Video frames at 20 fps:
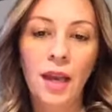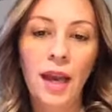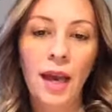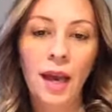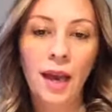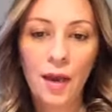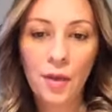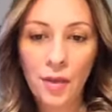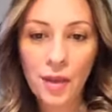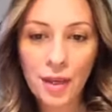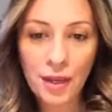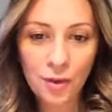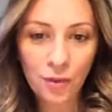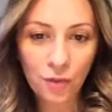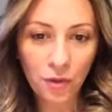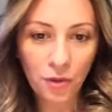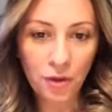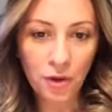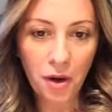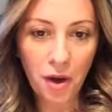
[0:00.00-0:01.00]
Thank you
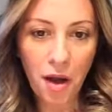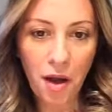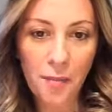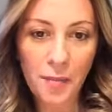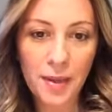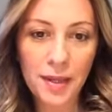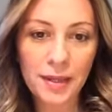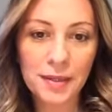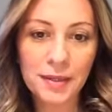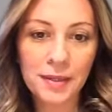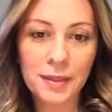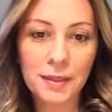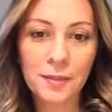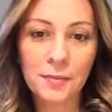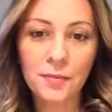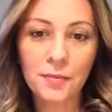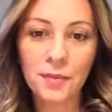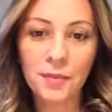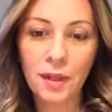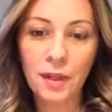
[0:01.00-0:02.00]
for your comments.
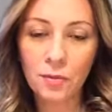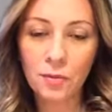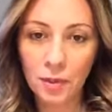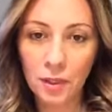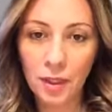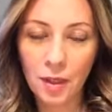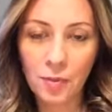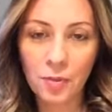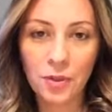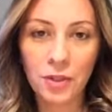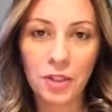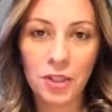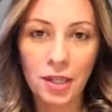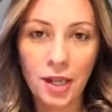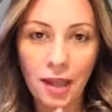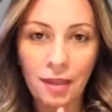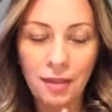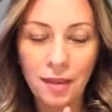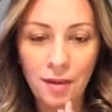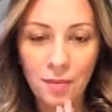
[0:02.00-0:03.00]
I really
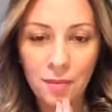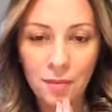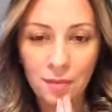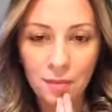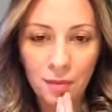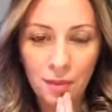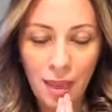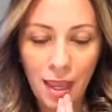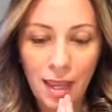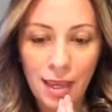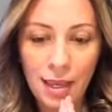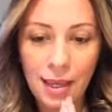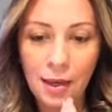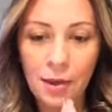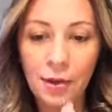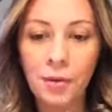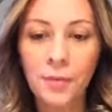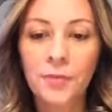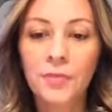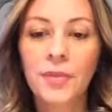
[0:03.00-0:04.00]
appreciate them. Thank
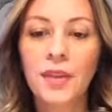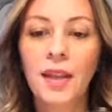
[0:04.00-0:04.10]
you.